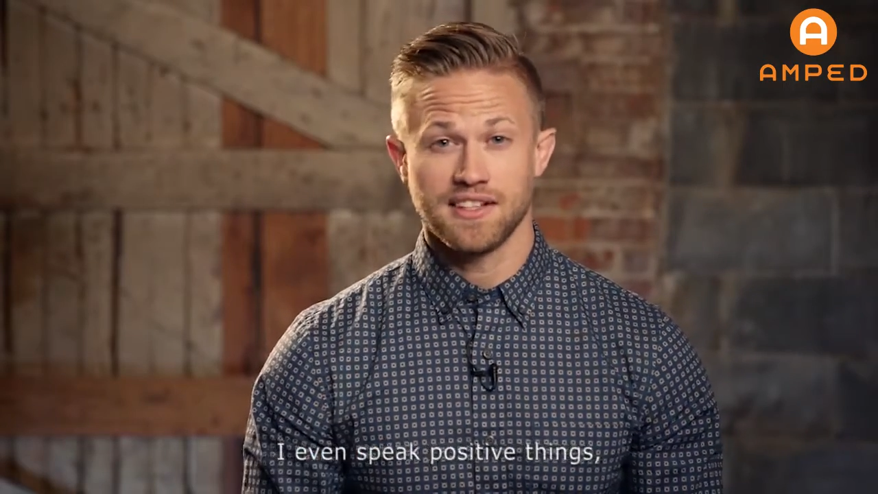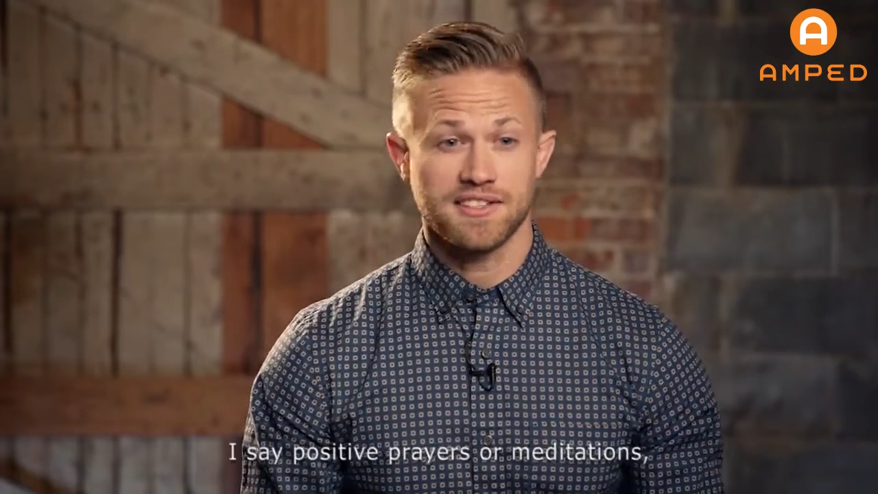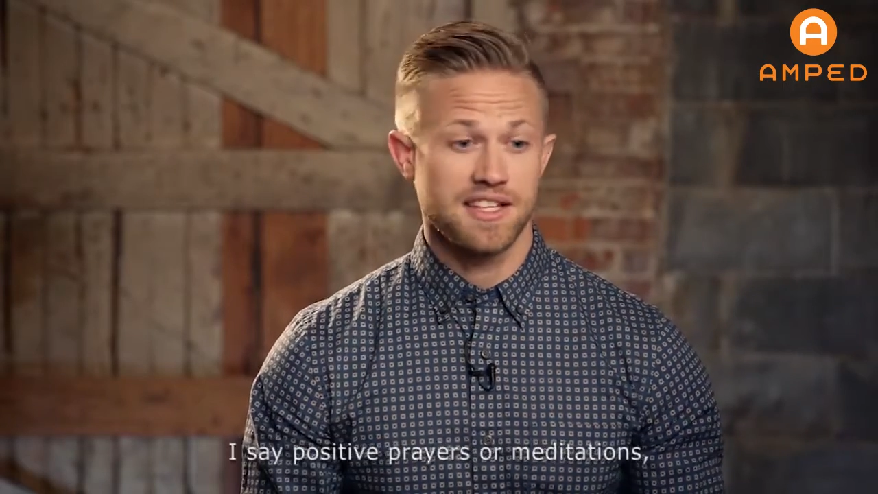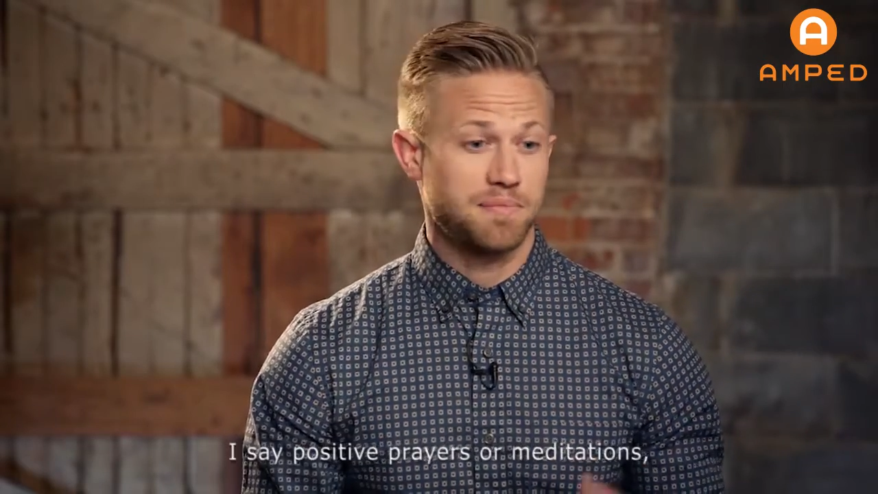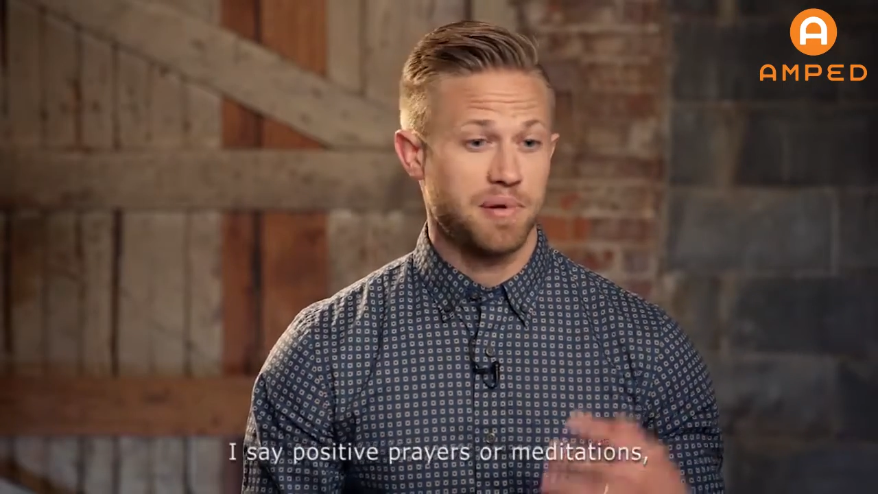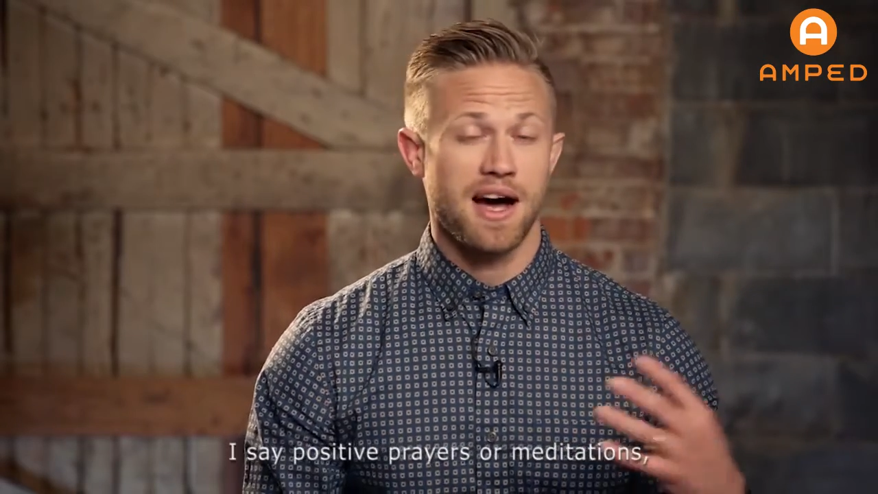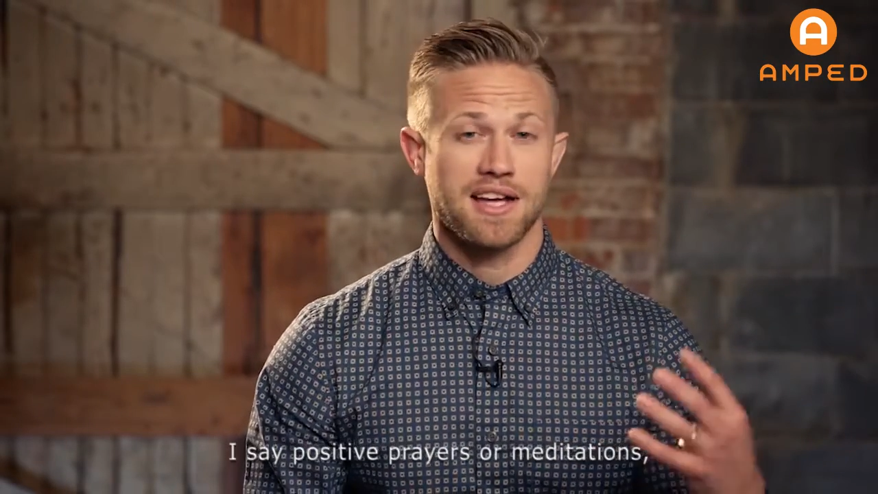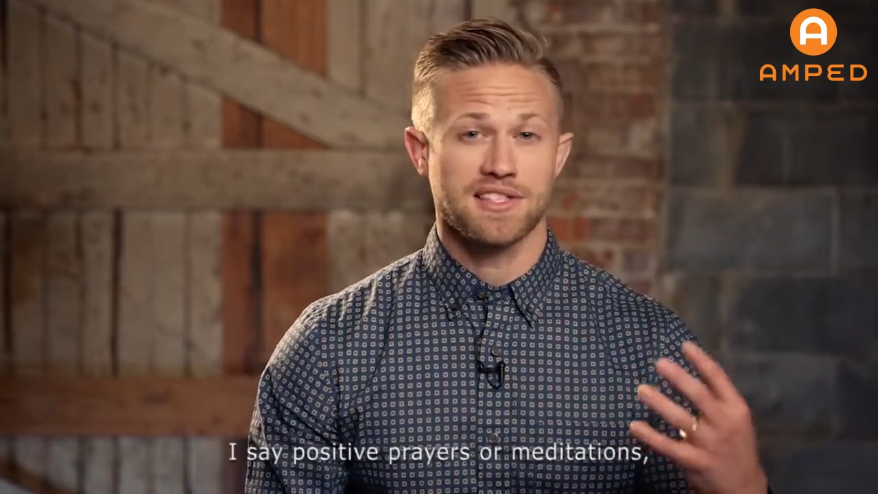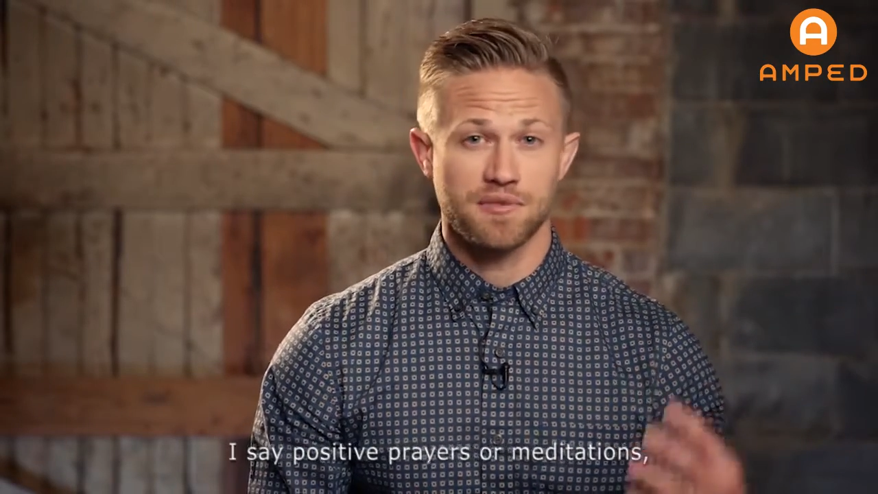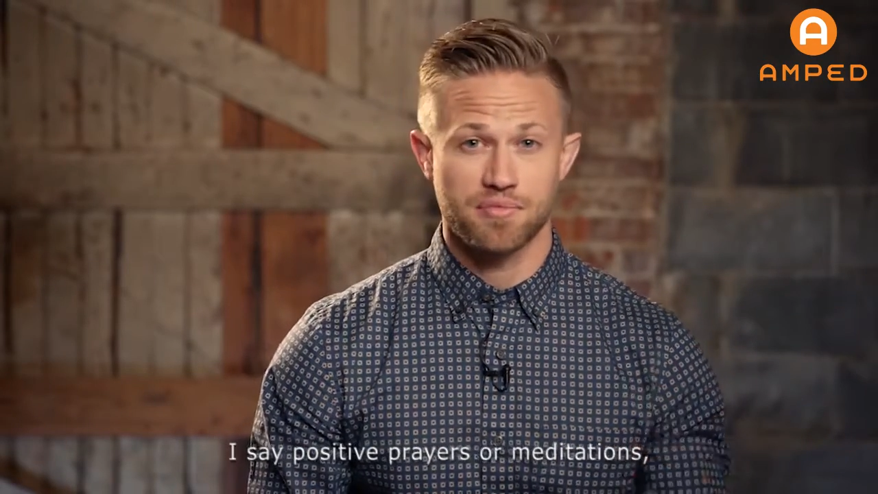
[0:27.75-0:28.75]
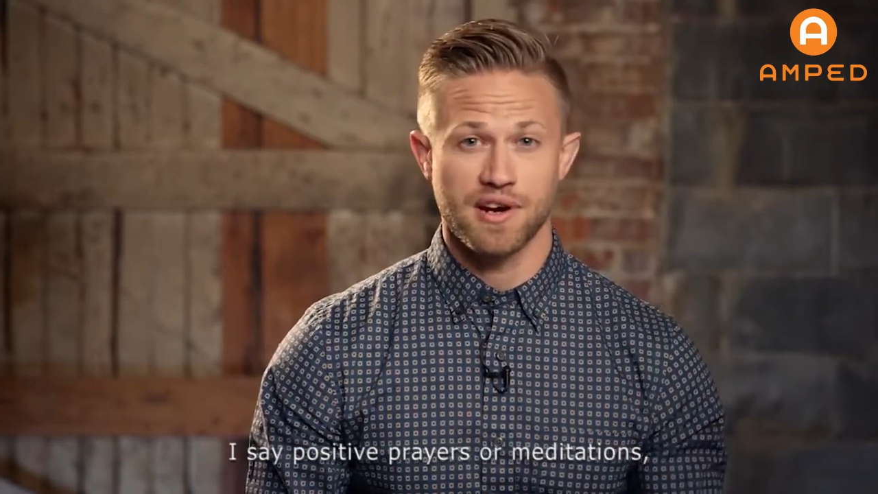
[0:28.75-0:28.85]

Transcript: I'll say positive